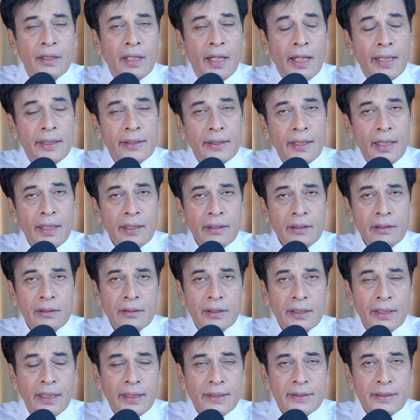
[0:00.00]
And then
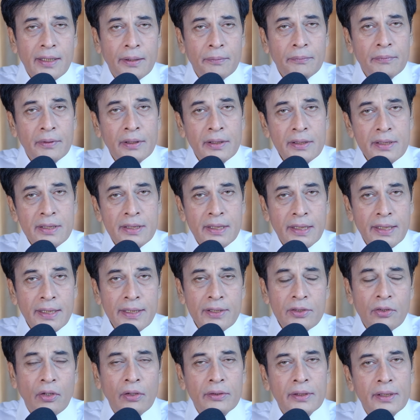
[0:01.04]
the examiner
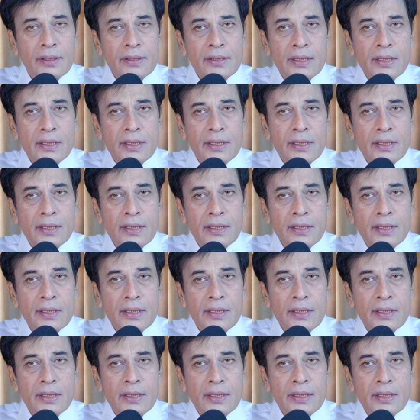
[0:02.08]
sees on the